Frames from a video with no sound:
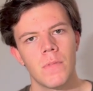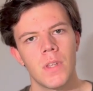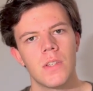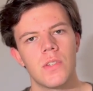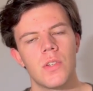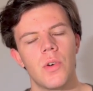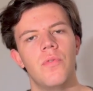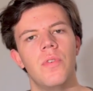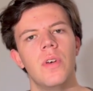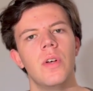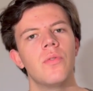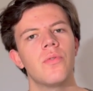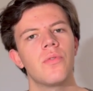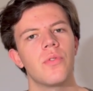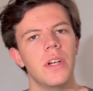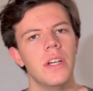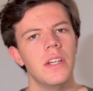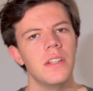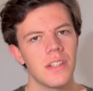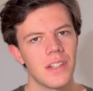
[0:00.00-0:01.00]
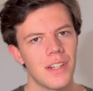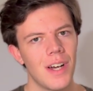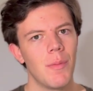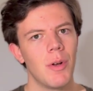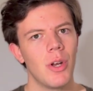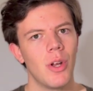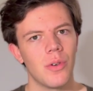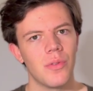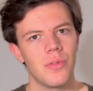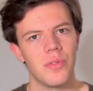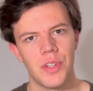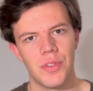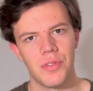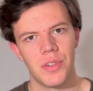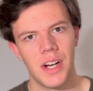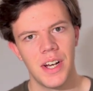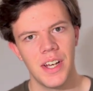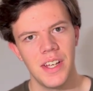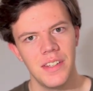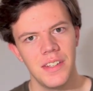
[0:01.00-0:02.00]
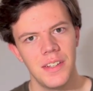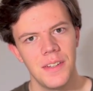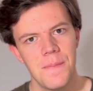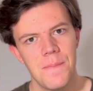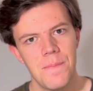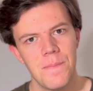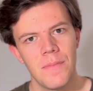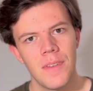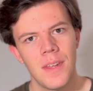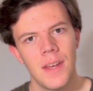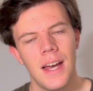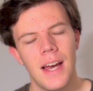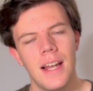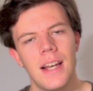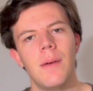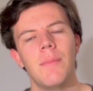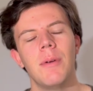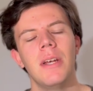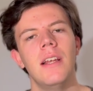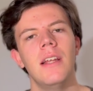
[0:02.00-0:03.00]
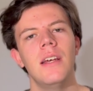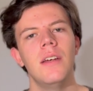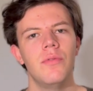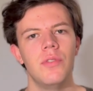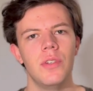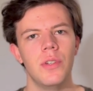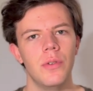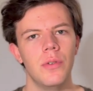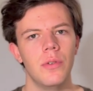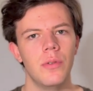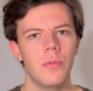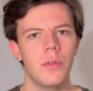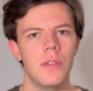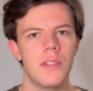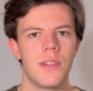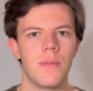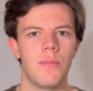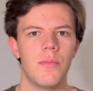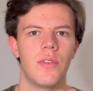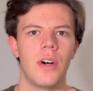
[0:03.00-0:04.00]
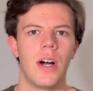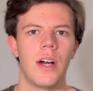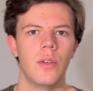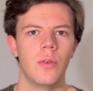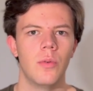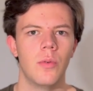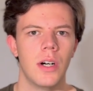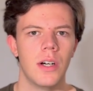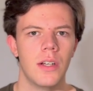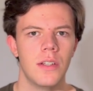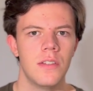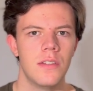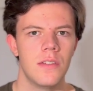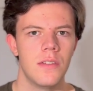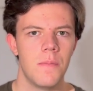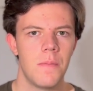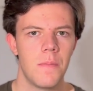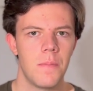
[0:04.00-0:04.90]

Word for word: So feel free to come along for the ride and let me leave you with some final words.